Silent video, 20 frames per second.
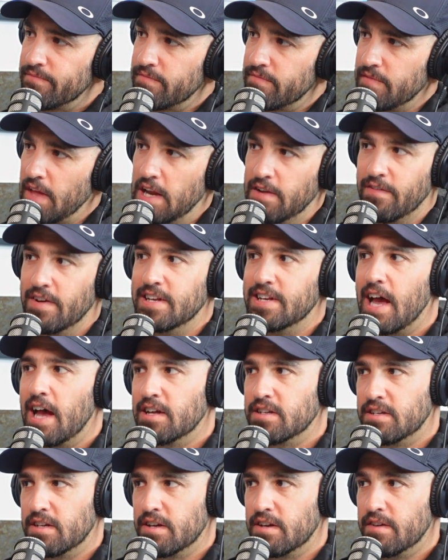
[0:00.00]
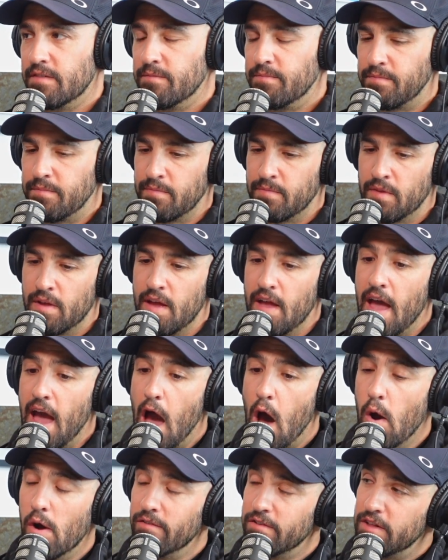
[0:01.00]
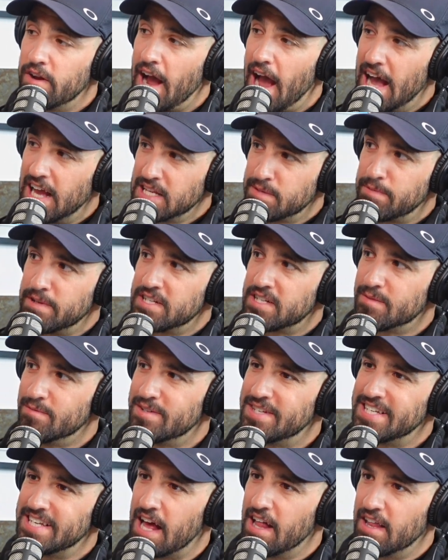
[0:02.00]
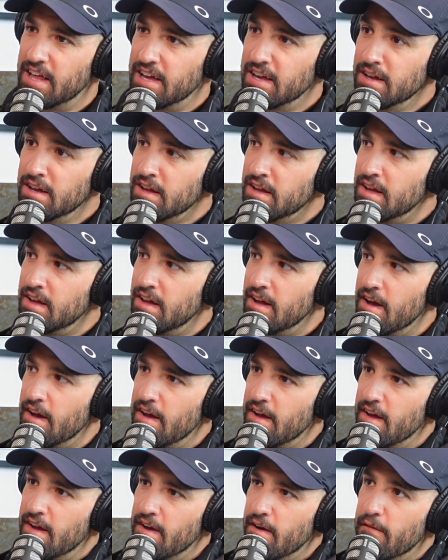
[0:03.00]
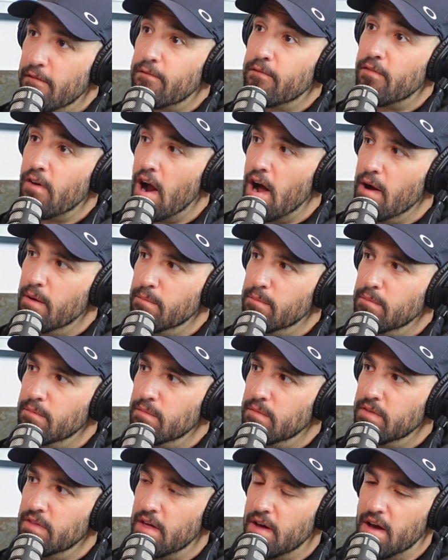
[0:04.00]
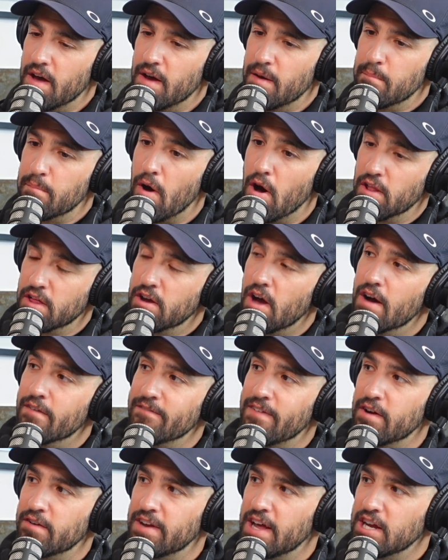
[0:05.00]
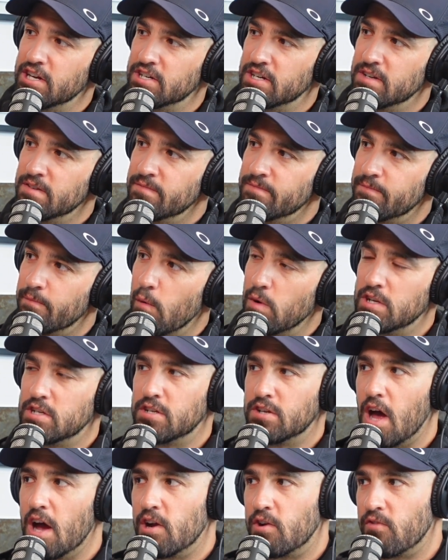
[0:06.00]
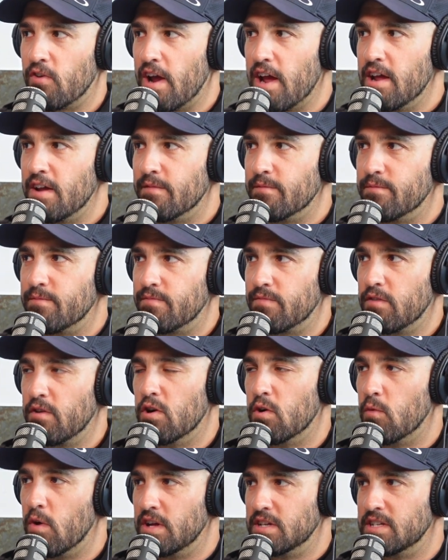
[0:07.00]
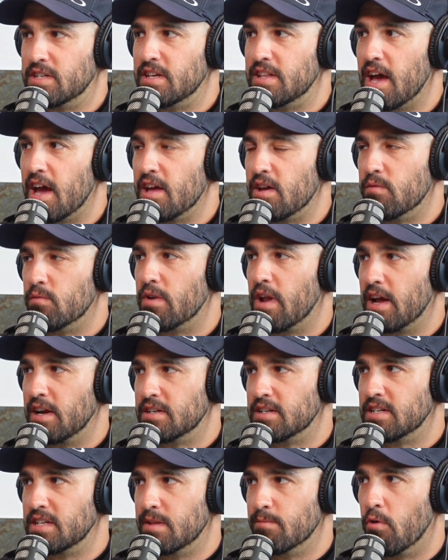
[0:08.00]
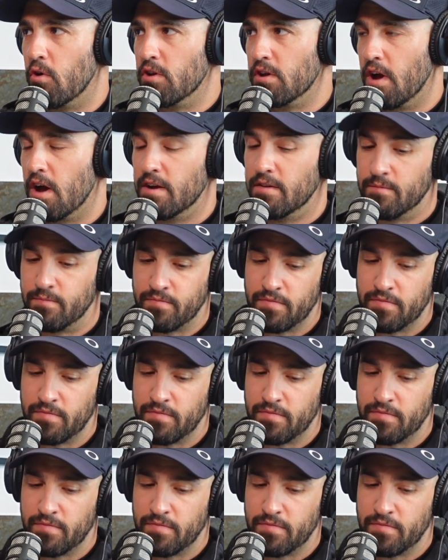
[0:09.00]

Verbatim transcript: That's fantastic. Yep. However, there has been some selling from the Polygon Foundation, which is not great. You don't want to see that. You'd like to see them holding on.